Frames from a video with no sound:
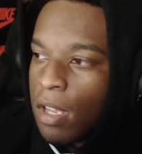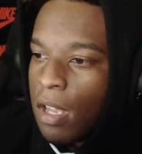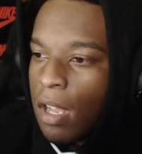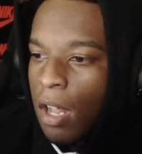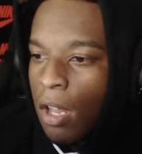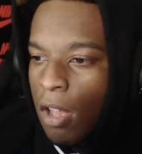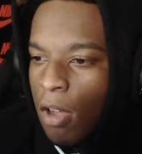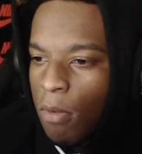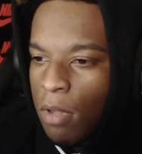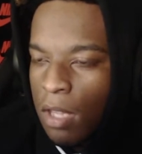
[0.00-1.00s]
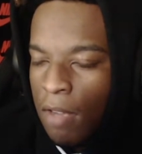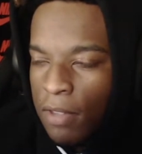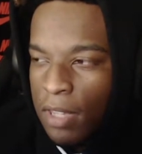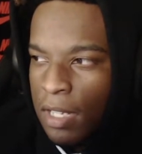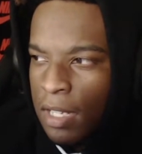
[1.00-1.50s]
along with
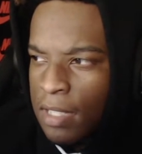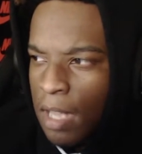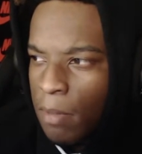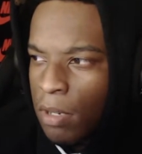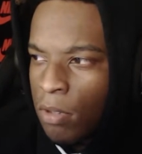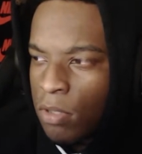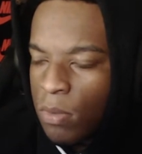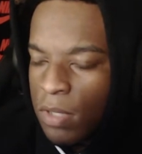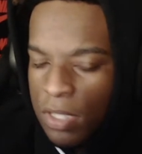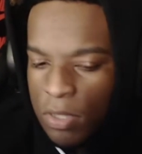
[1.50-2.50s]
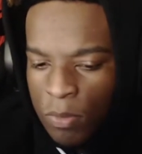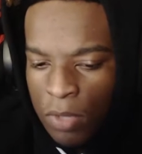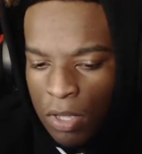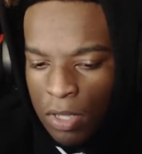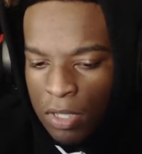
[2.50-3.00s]
everything that's happening on twitch as
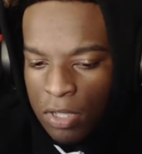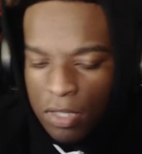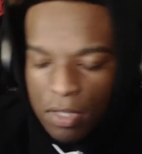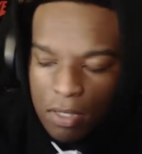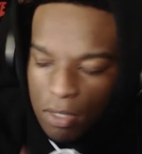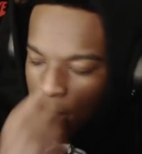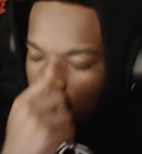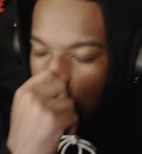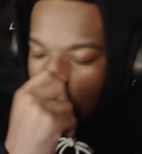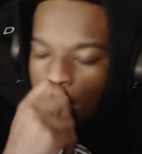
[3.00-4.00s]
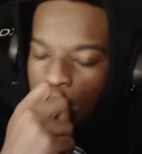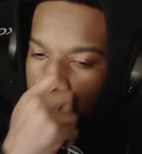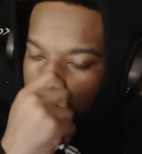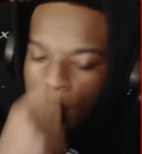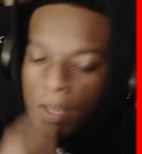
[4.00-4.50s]
well and just in all
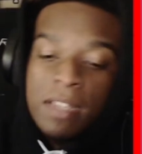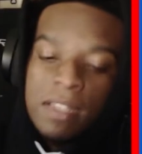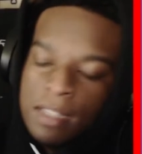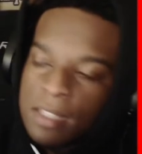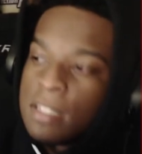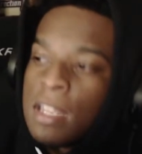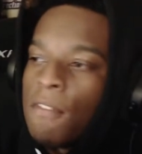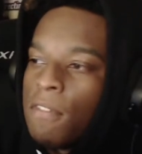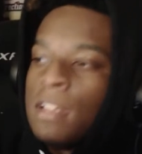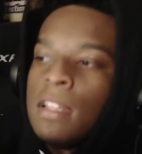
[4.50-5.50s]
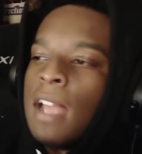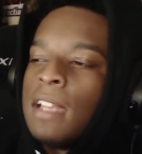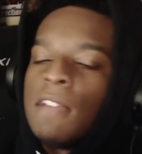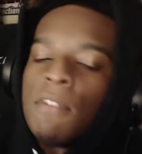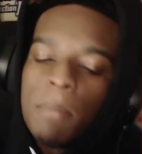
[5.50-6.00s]
different places it's definitely like
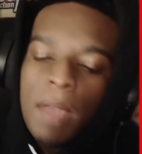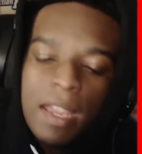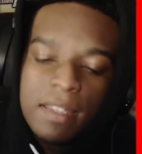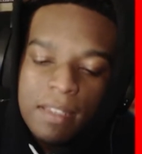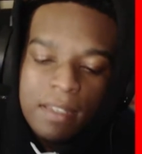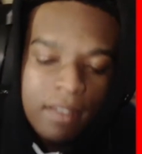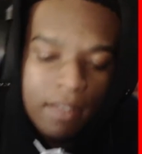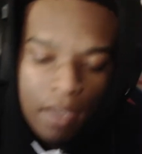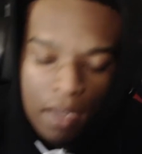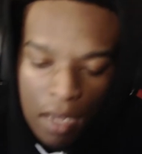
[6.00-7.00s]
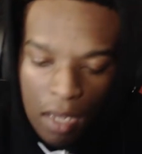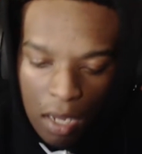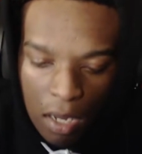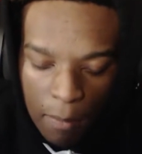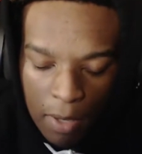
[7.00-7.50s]
different paces um, and